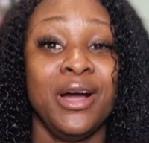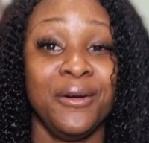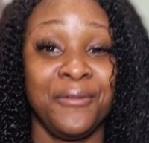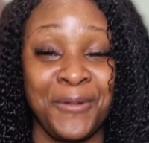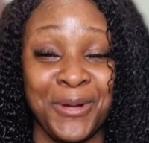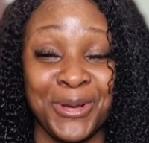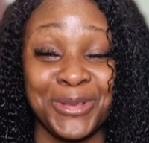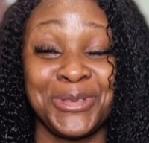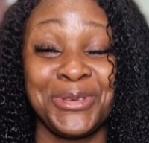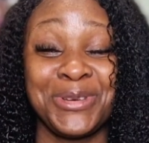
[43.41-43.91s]
Of
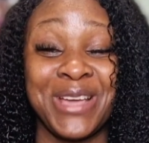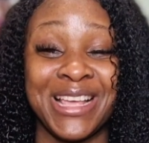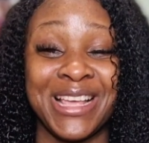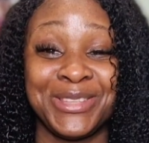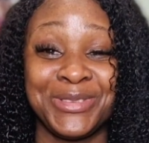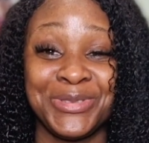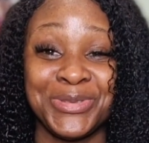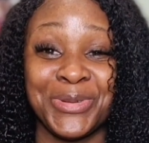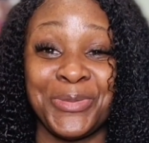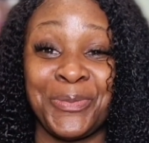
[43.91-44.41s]
course, you
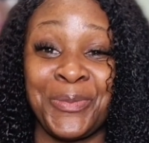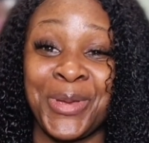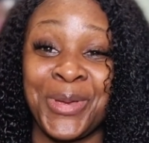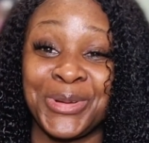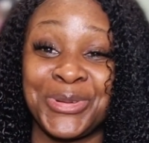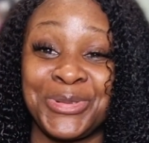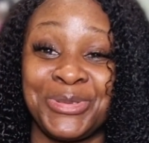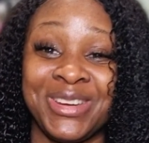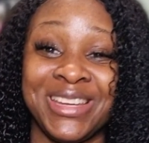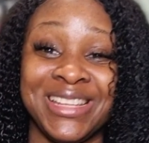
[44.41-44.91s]
guys know
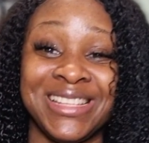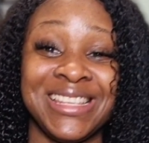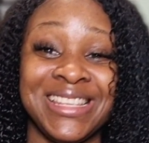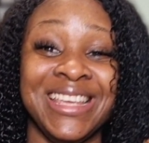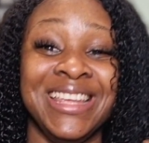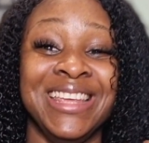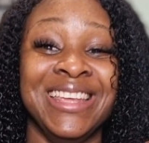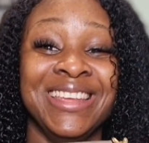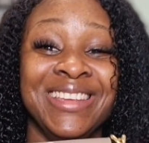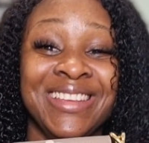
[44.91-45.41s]
Puretree is
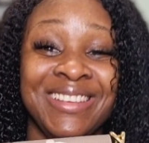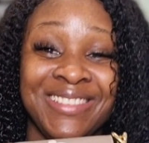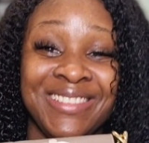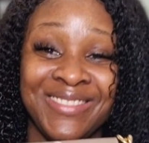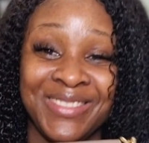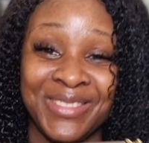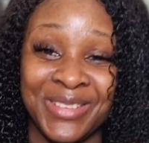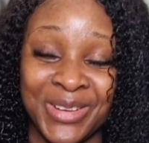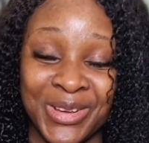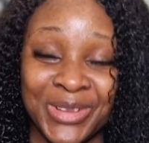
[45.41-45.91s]
a
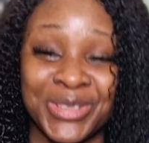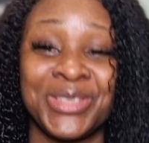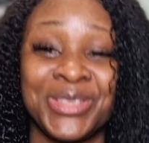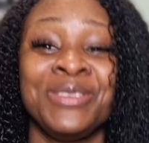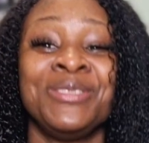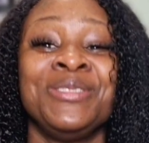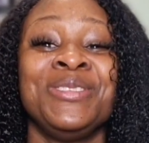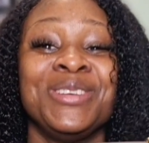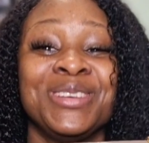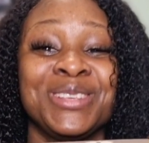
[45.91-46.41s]

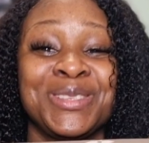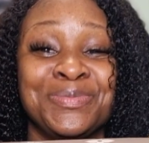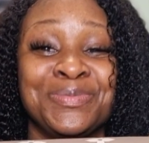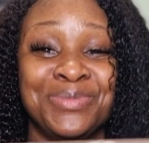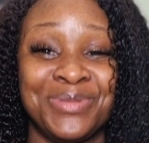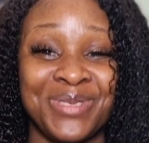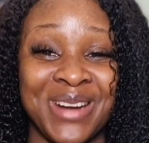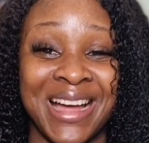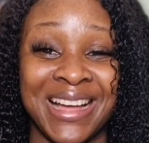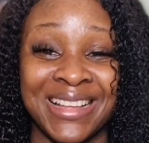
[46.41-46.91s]
luxurious
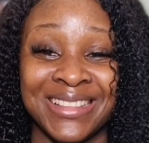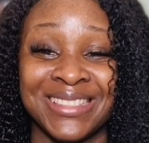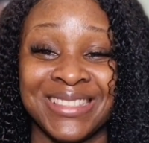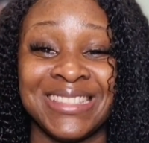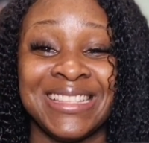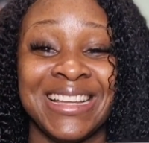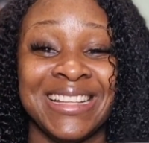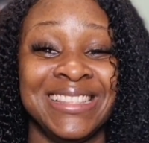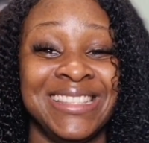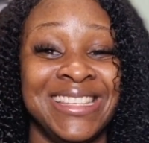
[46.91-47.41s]
brand
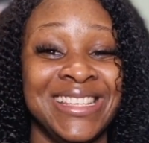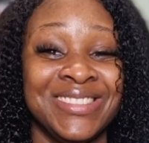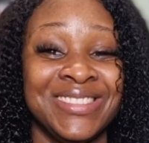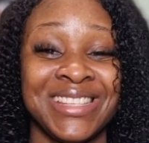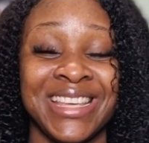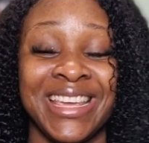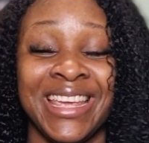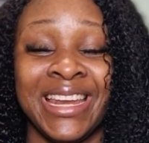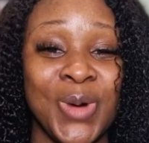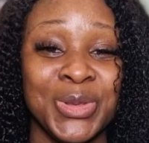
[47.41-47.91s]
that
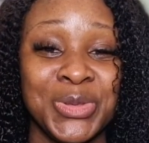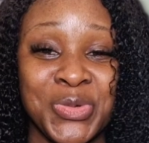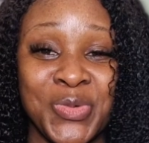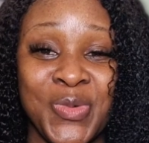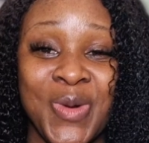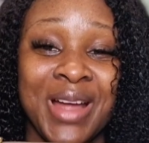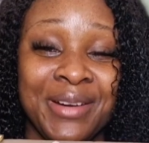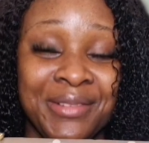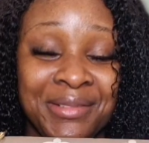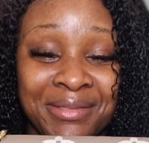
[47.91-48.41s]
deals in
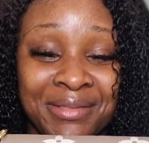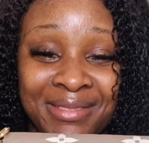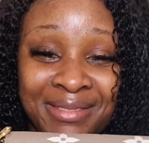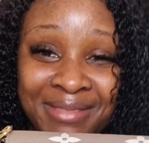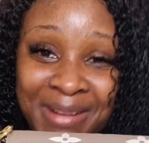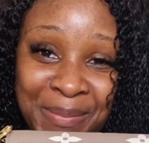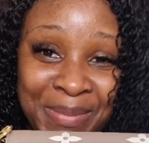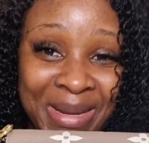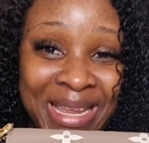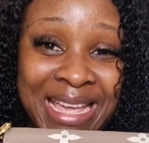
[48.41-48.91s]
one-to-one
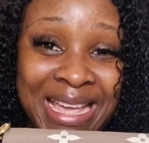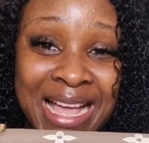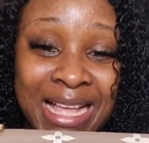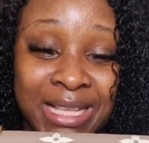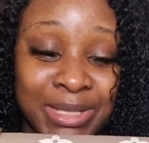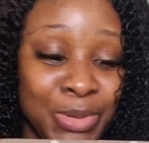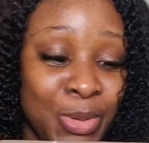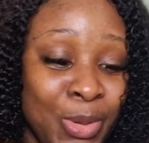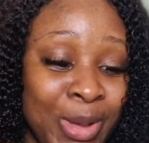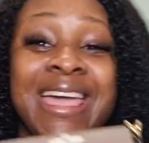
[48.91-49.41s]

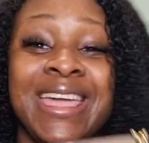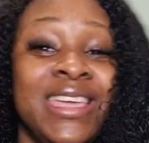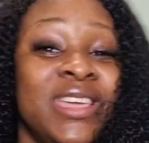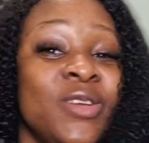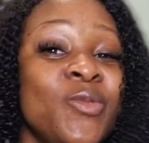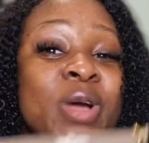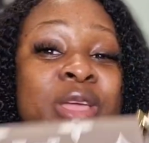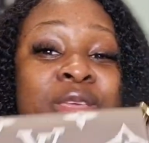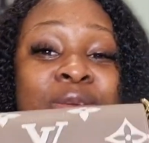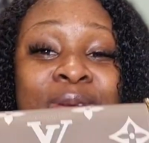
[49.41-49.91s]
replicas. Like
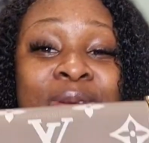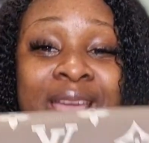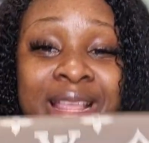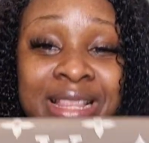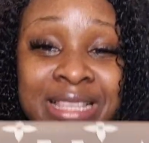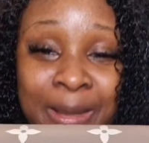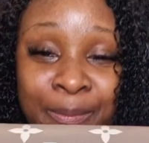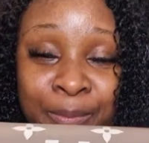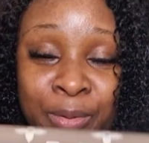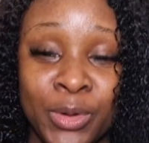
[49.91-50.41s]
when you
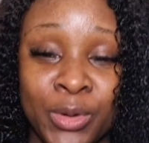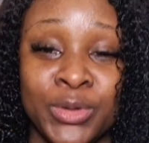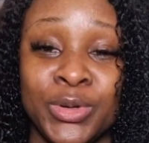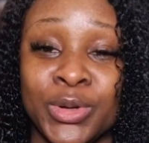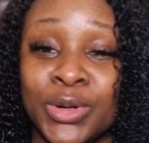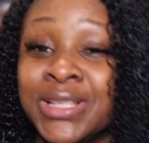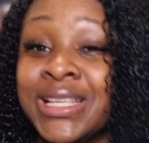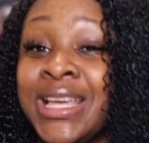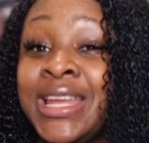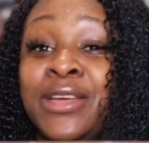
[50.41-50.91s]
get their
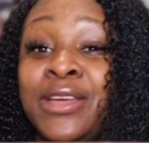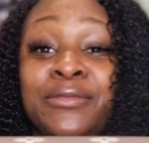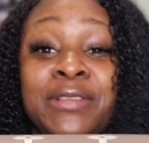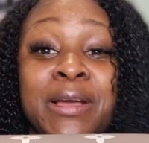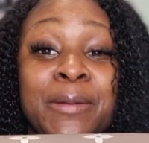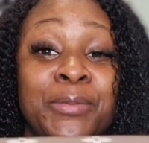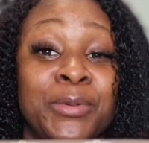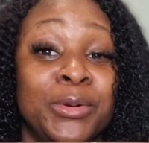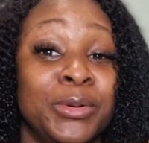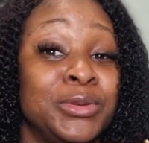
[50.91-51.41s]
product, any of
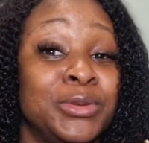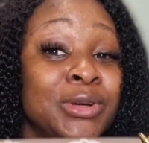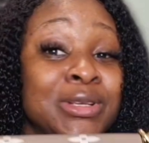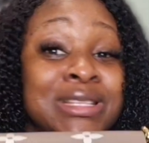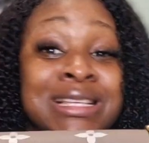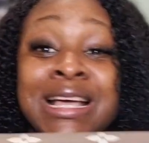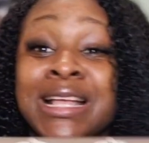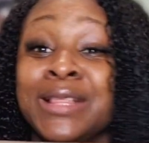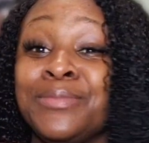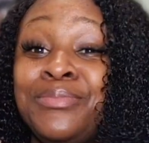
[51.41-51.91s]
their
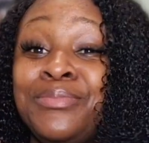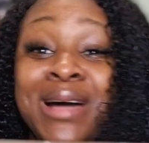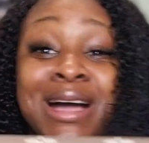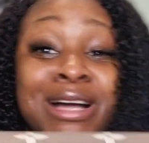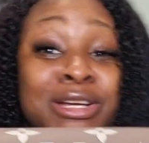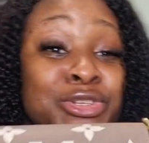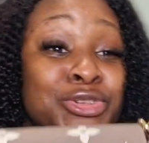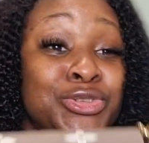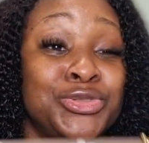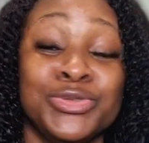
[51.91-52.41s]
products,
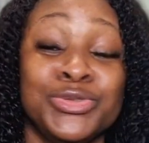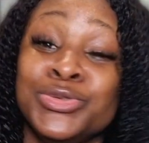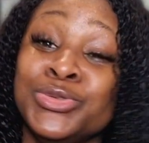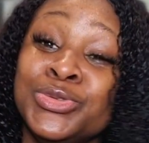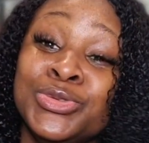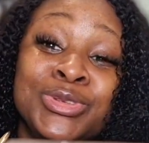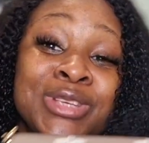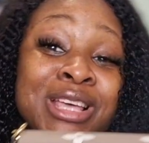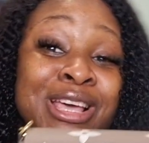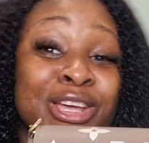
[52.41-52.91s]
handbag,
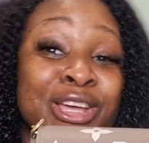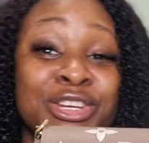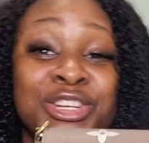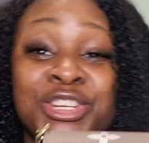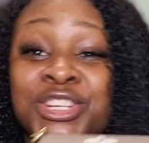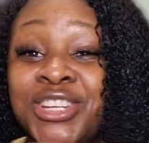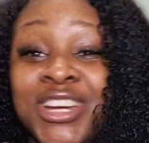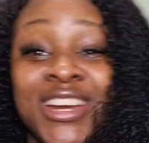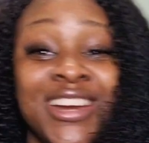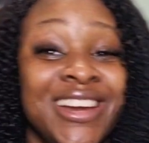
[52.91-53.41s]
shoes,
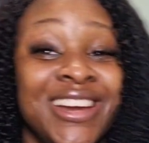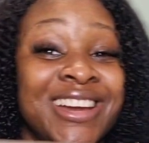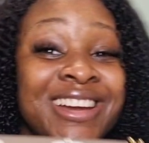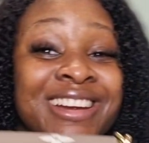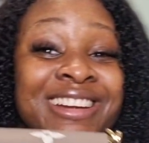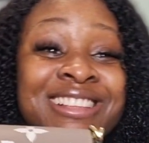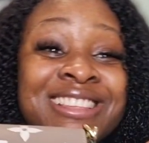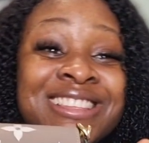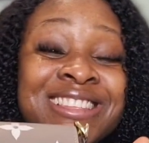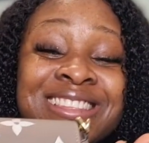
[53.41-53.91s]

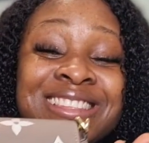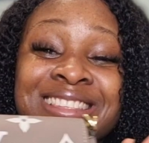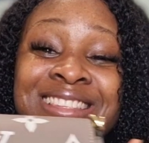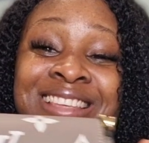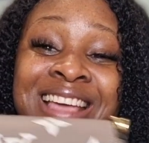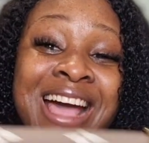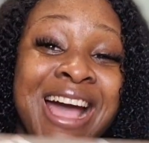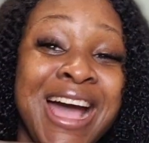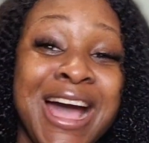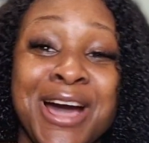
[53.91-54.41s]
shirts,
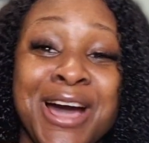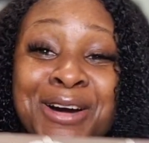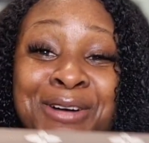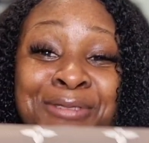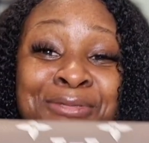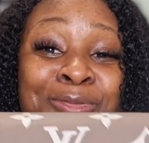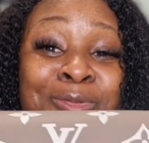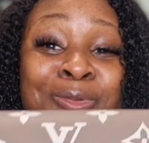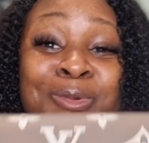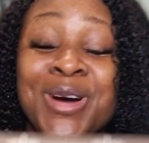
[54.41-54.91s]

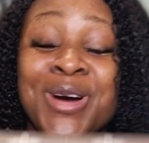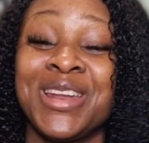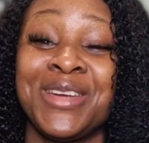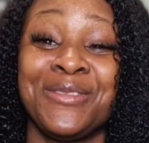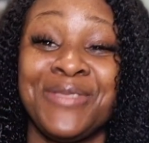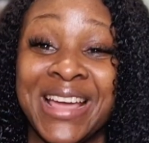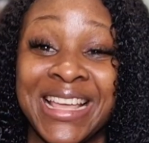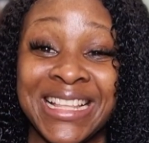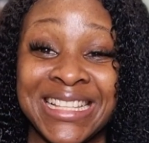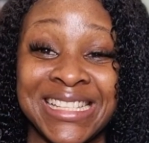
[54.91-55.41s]
scarf,
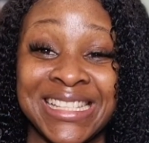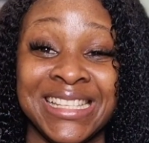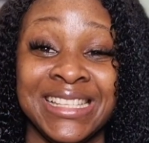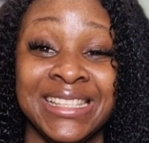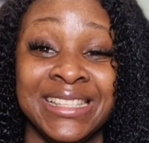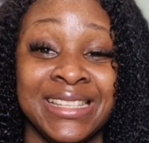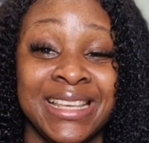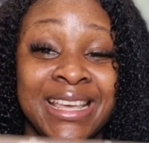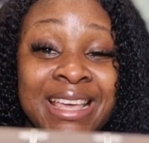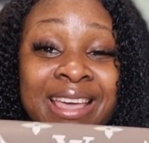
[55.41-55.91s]
whatever it
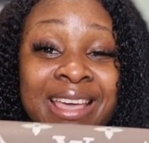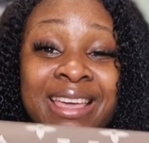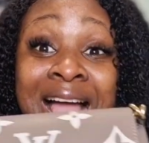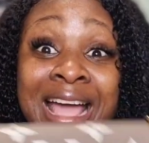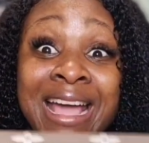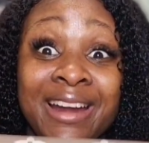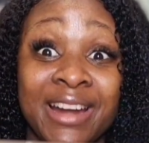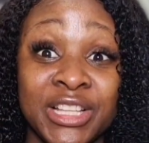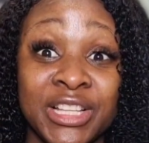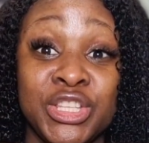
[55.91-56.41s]
is, I
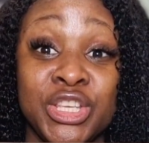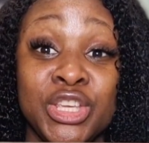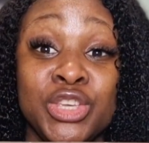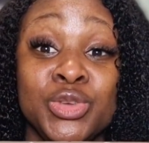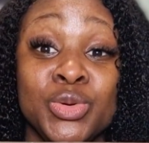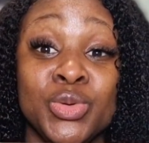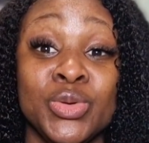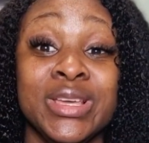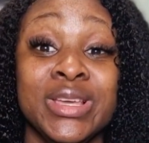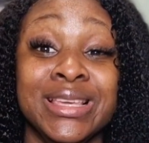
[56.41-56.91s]
guarantee
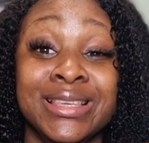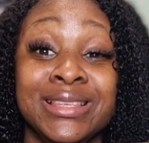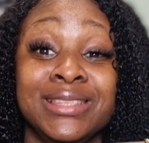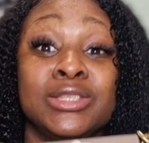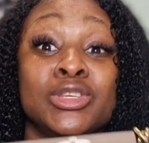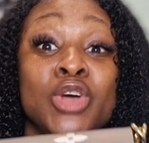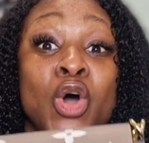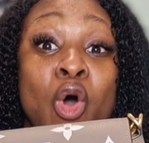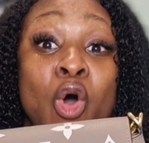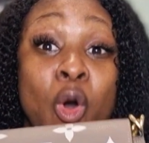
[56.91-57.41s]
you
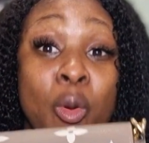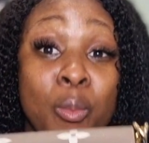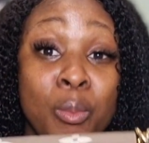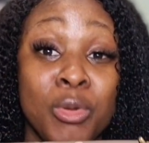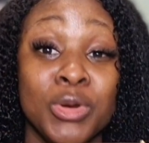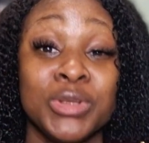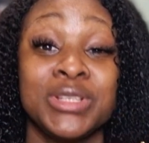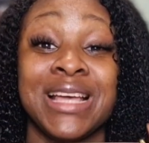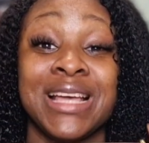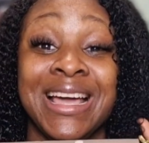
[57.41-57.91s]
is
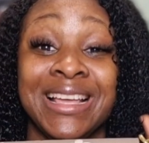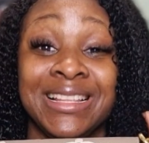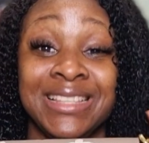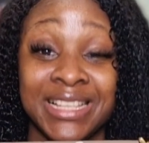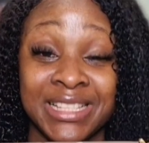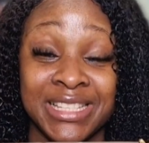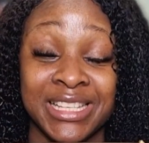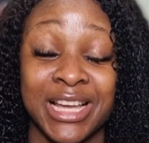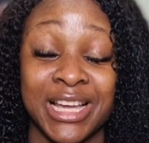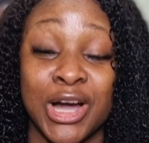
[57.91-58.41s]
almost
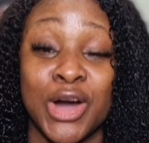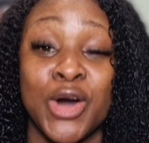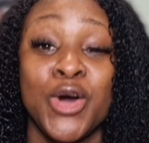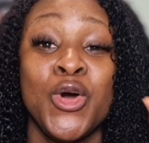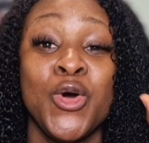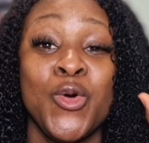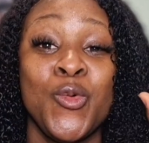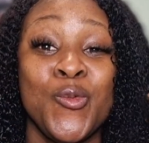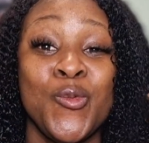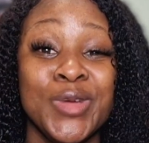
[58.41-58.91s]
identical
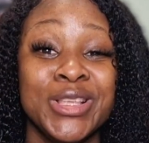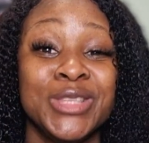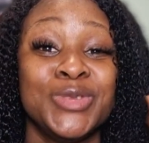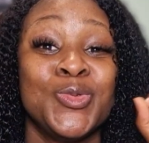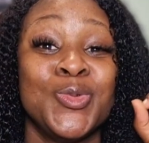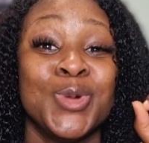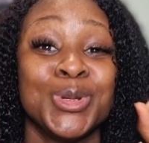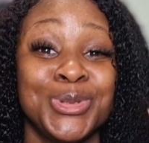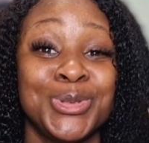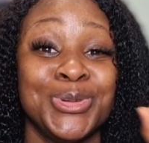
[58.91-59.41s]

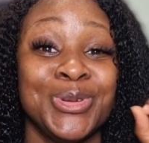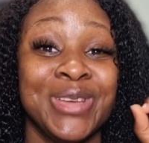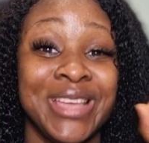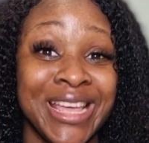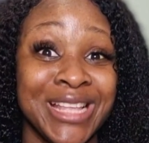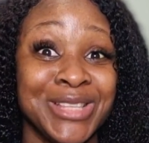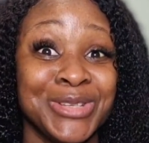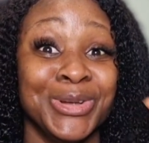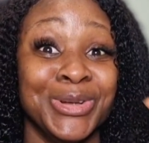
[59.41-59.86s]
with what you get